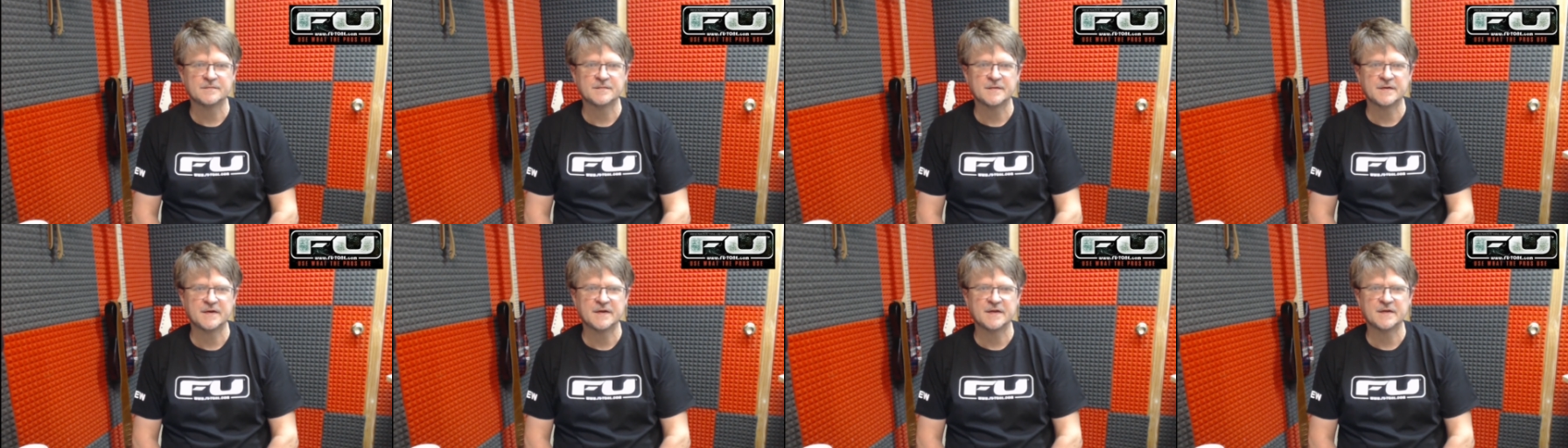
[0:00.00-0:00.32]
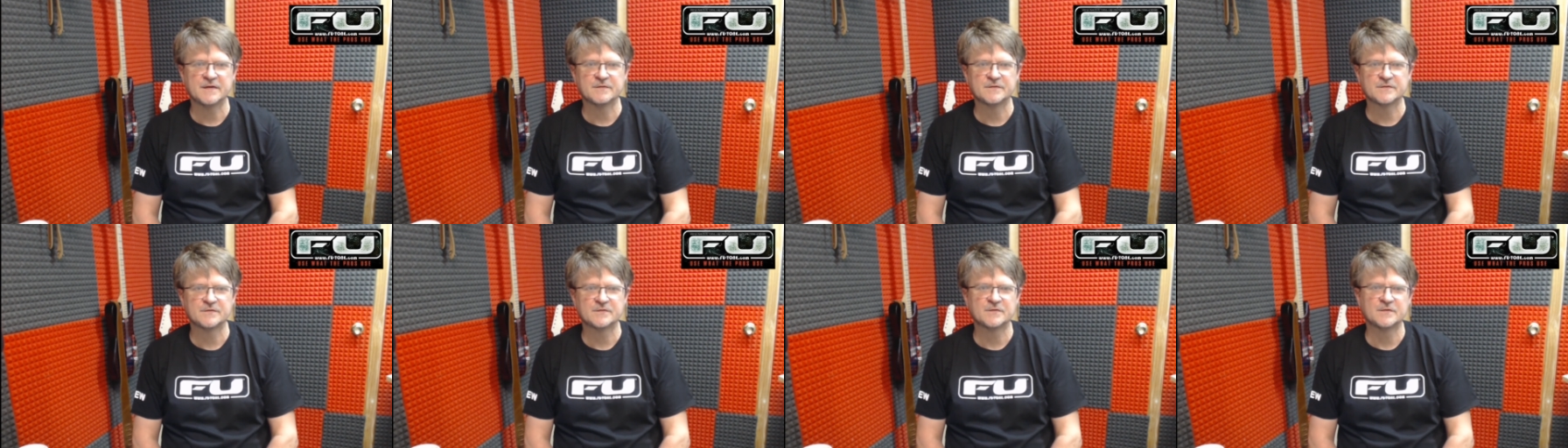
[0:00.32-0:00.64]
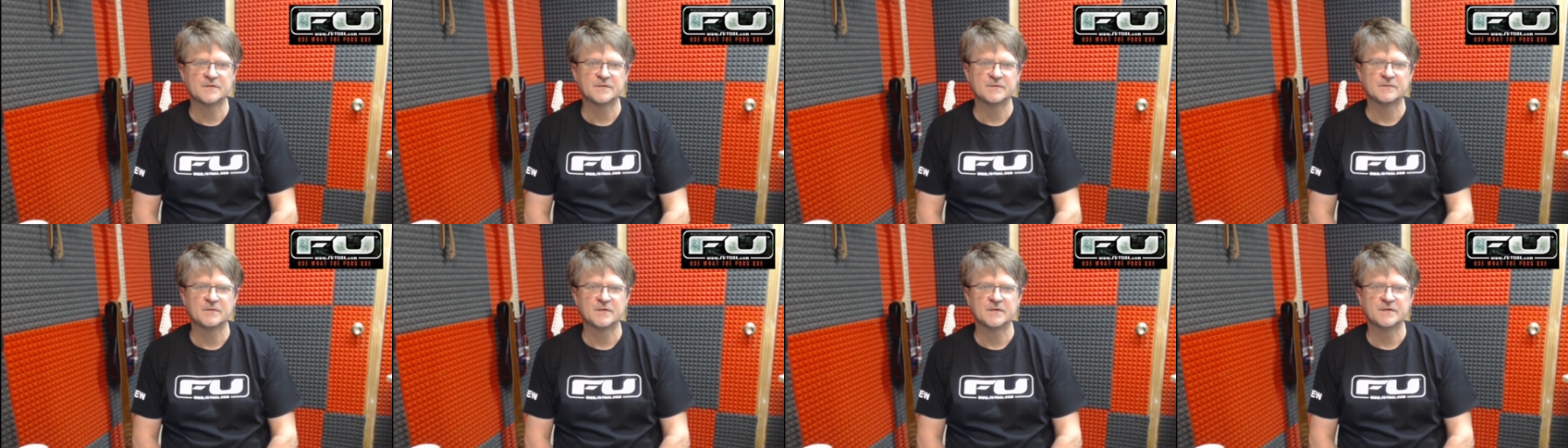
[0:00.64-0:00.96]
My dad was a
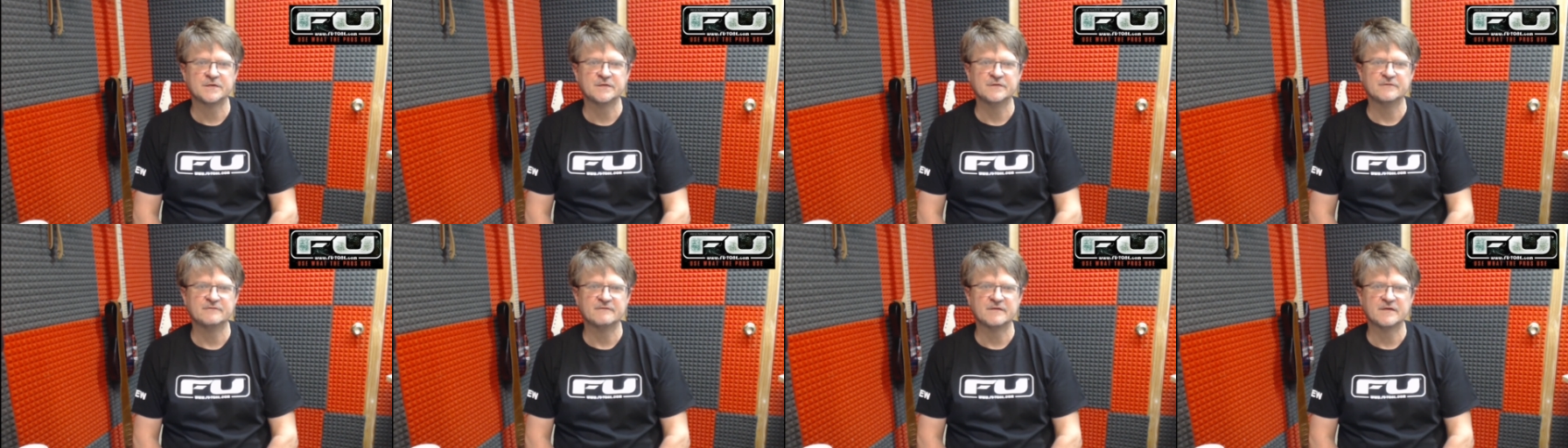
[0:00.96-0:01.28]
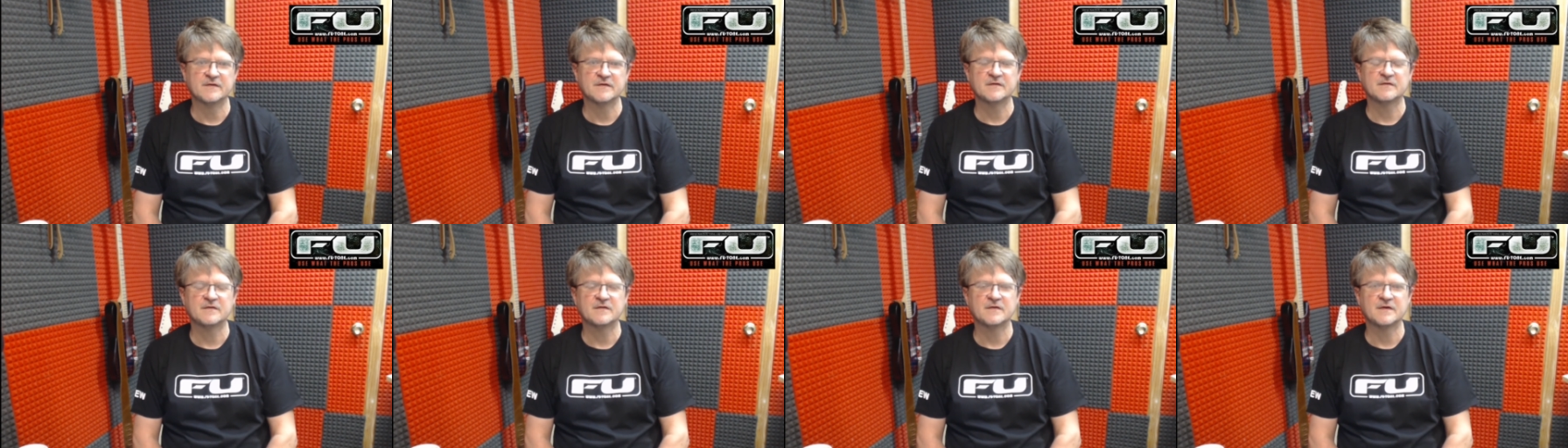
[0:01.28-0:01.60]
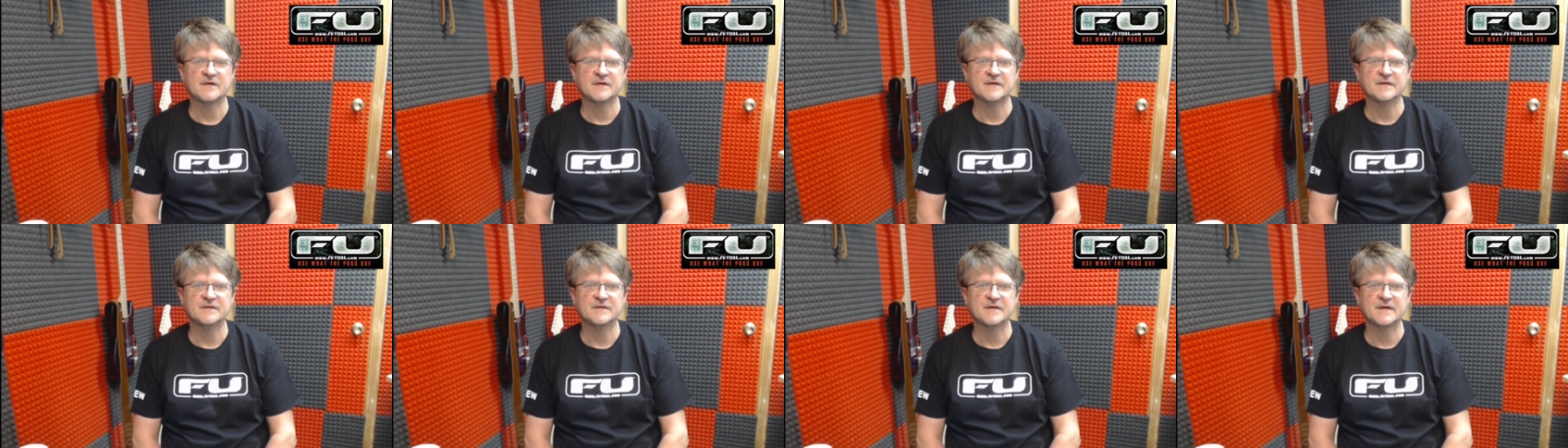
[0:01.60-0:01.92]
World War II vet.
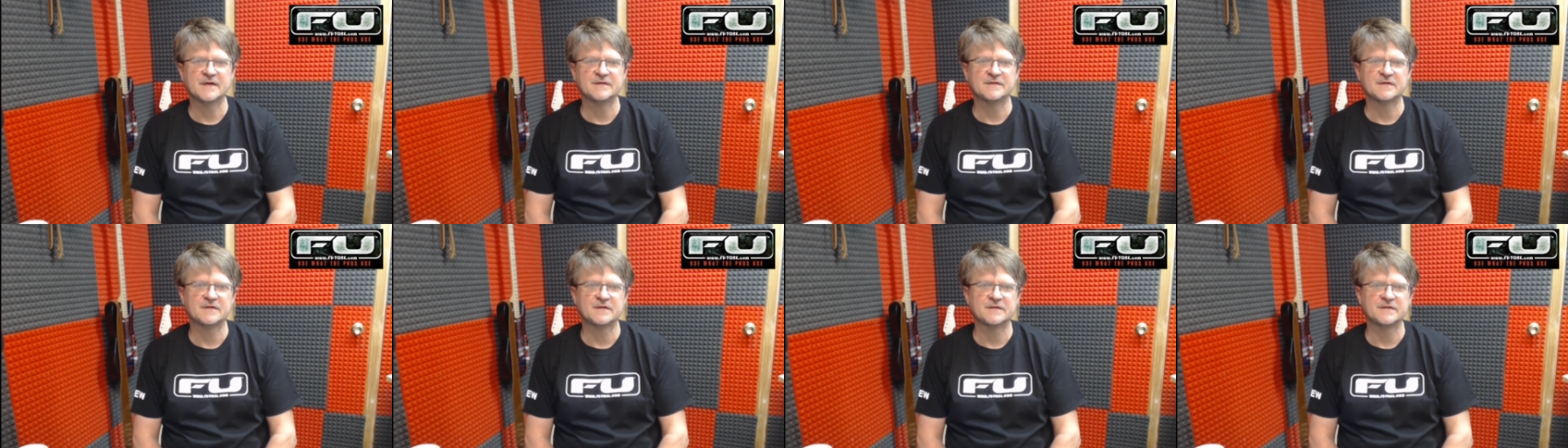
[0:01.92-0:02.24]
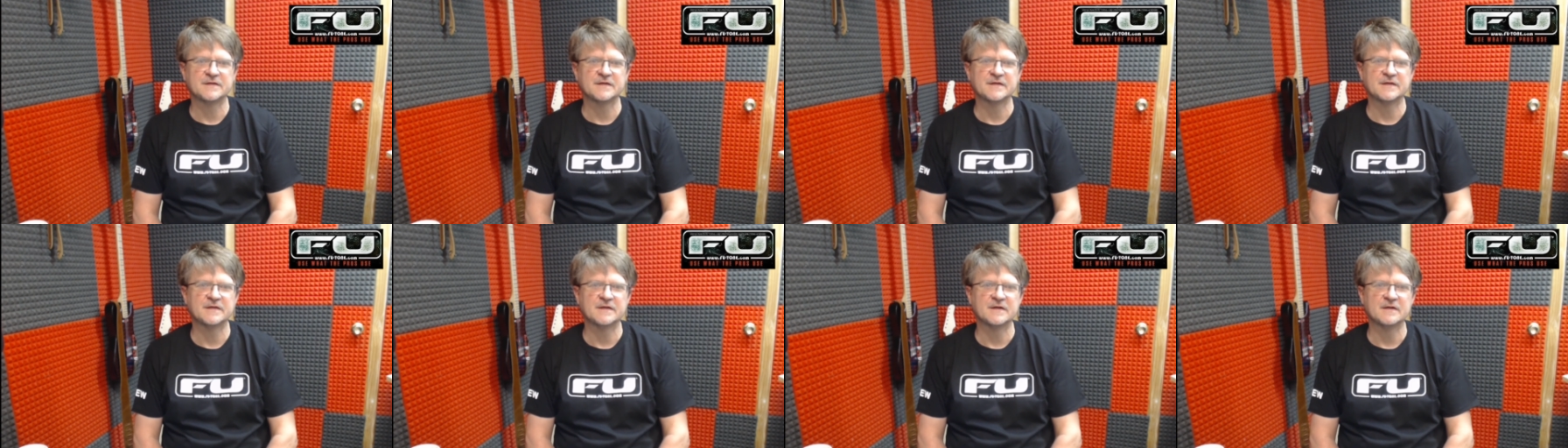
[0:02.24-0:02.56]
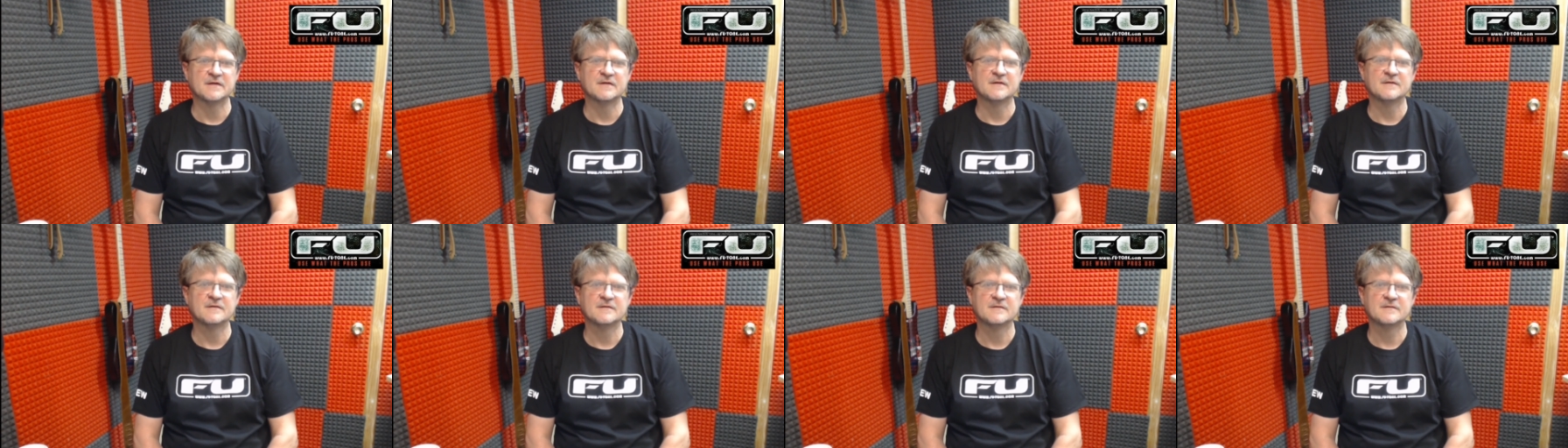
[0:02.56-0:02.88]
Alright, you guys all take
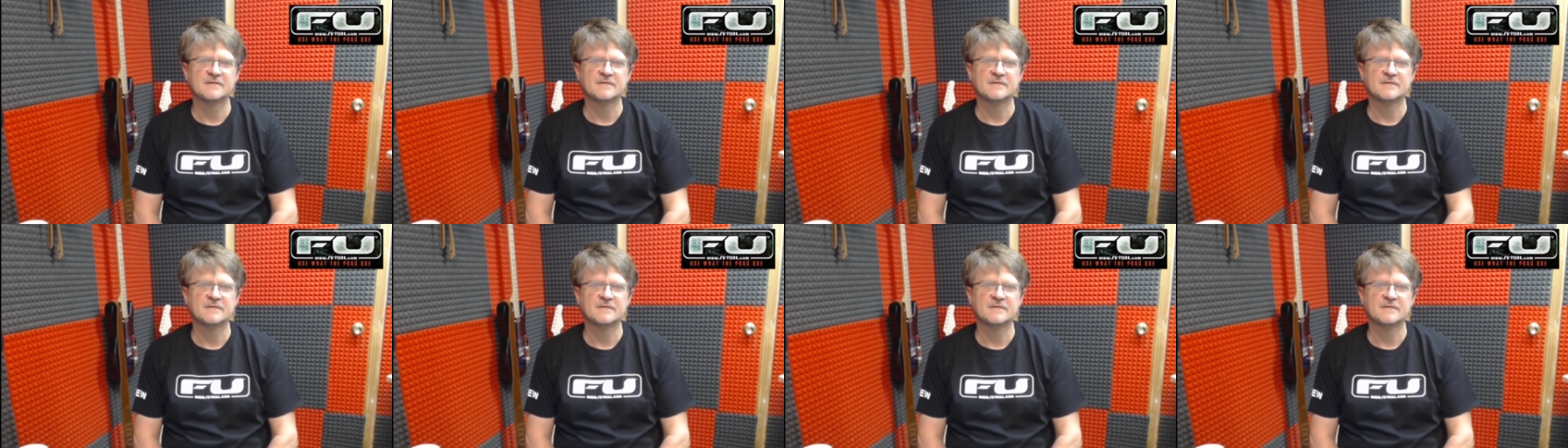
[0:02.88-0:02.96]
care.